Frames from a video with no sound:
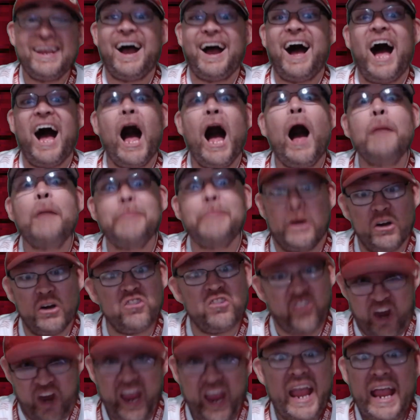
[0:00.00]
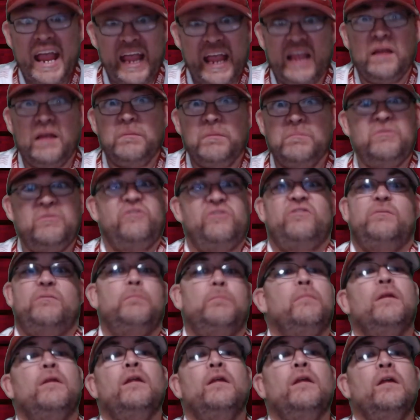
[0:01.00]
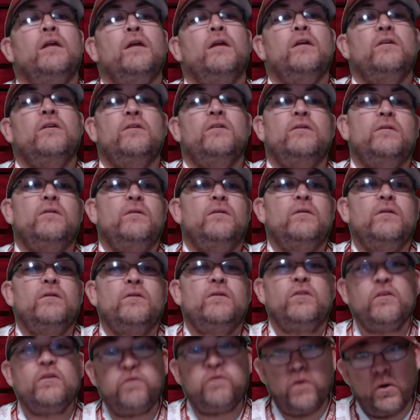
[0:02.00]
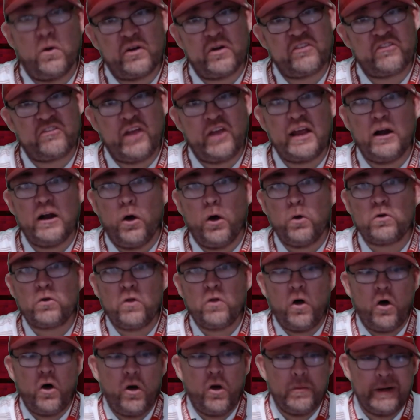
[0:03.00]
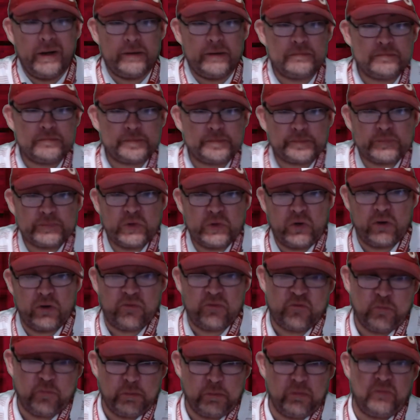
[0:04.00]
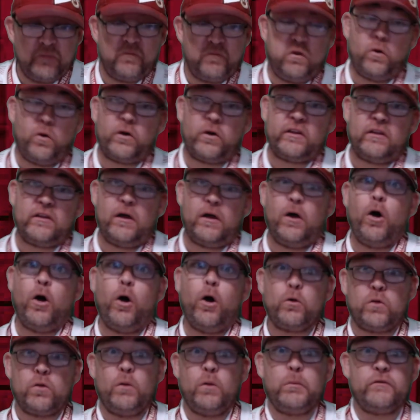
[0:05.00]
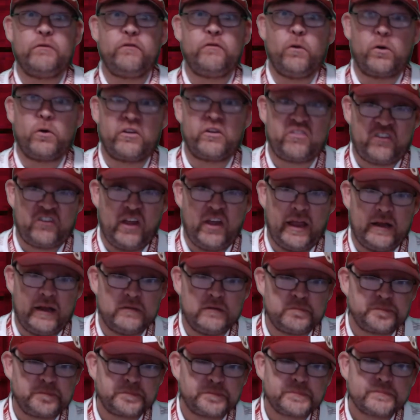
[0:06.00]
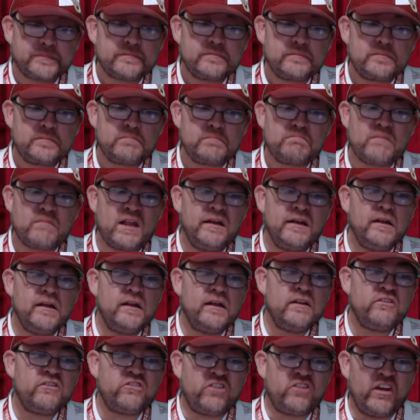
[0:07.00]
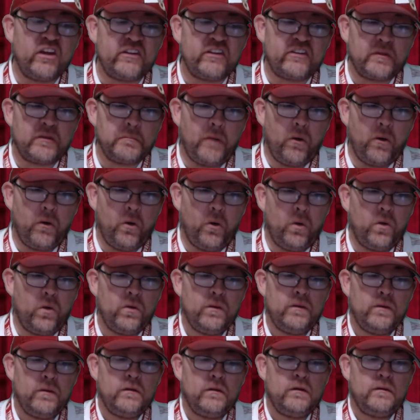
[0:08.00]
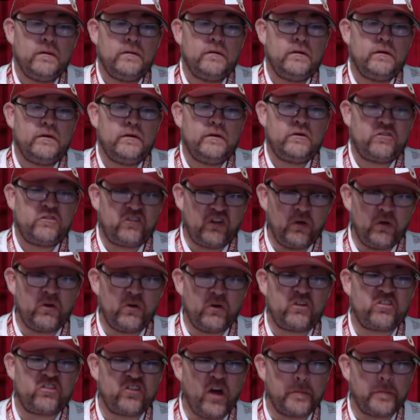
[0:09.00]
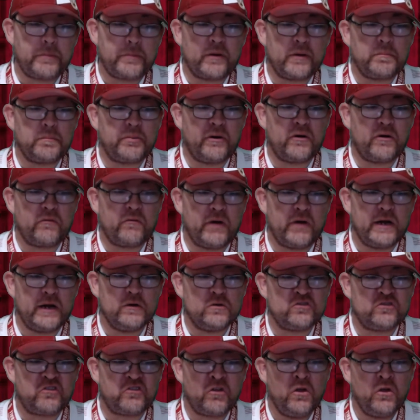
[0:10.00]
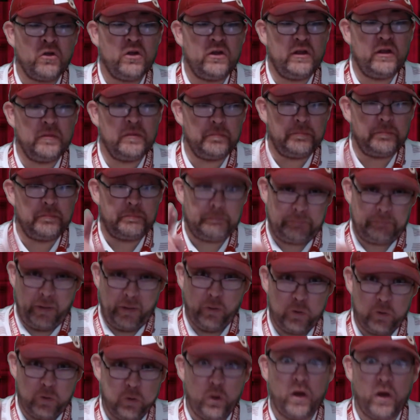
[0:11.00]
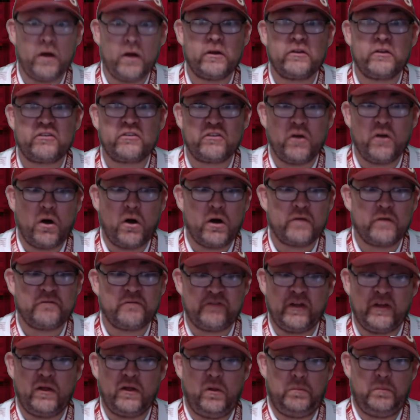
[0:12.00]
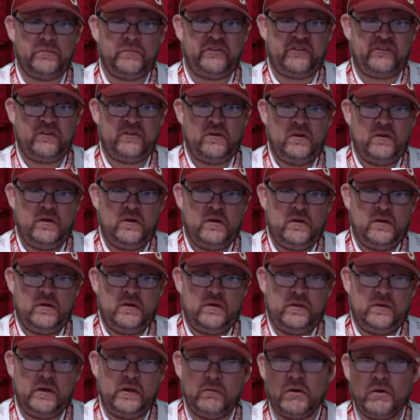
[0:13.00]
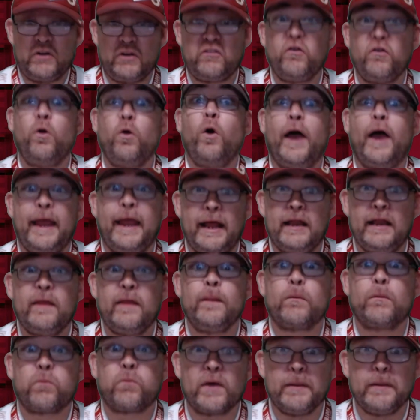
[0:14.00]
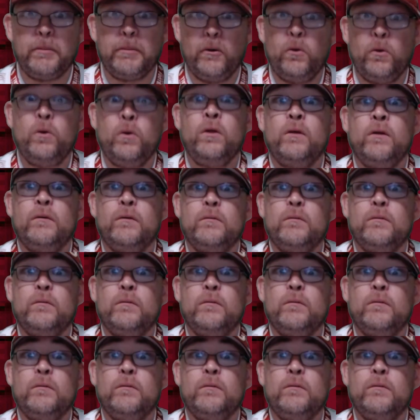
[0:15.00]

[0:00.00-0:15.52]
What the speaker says: I'm Mary James. The Florida State Oklahoma, or Florida Oklahoma Florida State Cheez-It Bowl. Sooner Stumper, Burt Reynolds in both Longest Yard films, the original and in the reboot.